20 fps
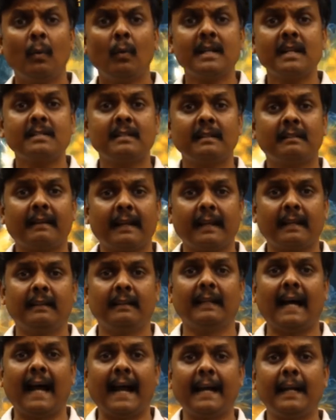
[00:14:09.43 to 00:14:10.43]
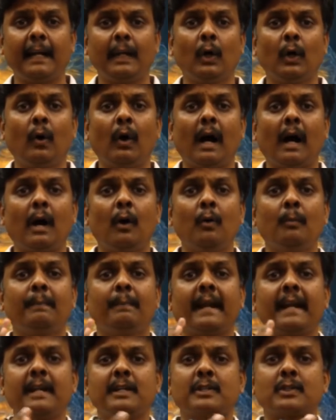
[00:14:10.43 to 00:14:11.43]
what is the trick? I know how
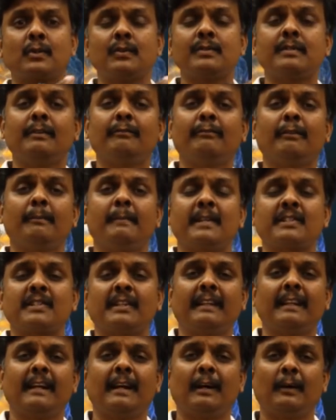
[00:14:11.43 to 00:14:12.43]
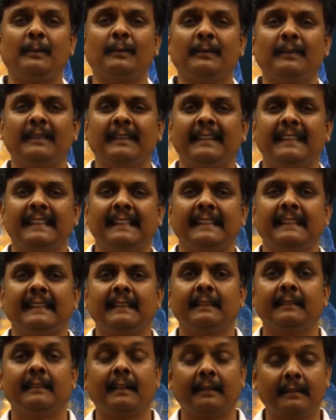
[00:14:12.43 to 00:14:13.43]
brain stores information now.
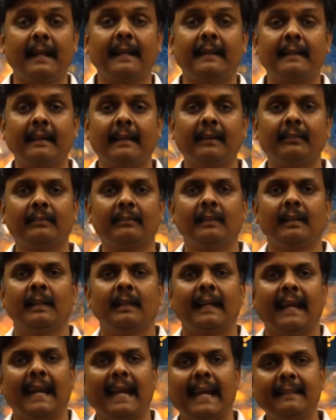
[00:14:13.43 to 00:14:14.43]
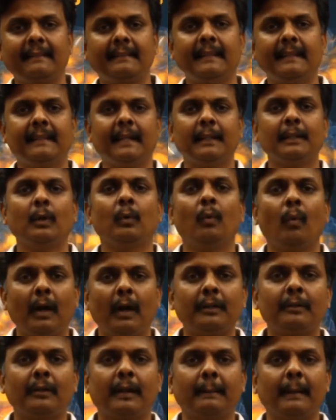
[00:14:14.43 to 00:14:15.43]
The trick is anything that you
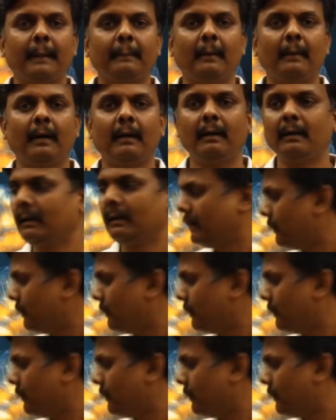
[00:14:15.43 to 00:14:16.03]
want to remember,